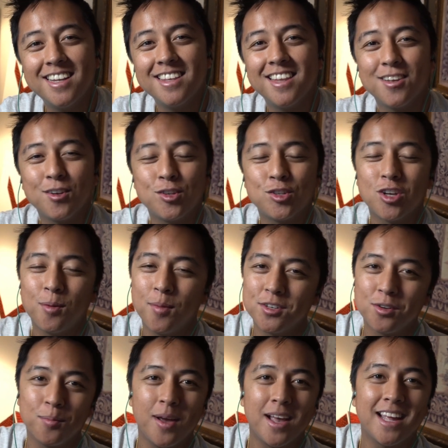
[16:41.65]
Thank you so much
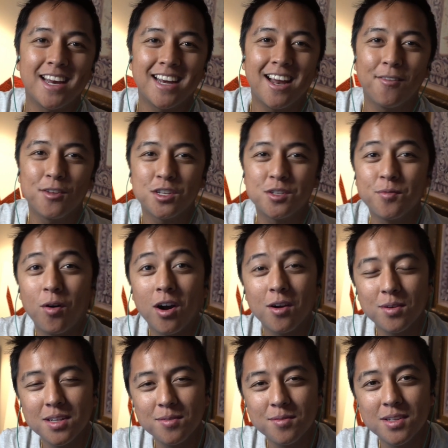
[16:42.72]
for making it out this far. I
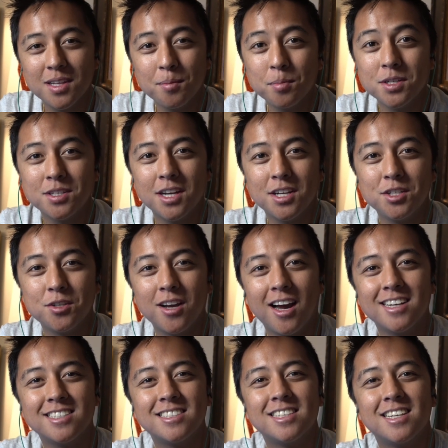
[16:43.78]
really, really appreciate you
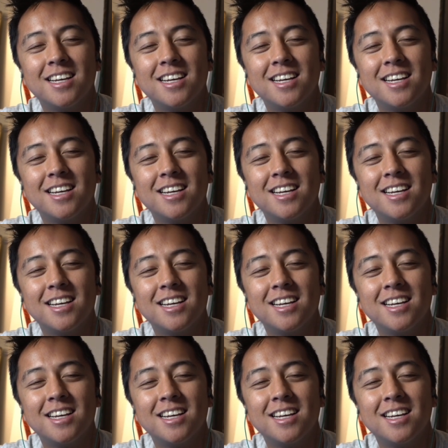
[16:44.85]
guys.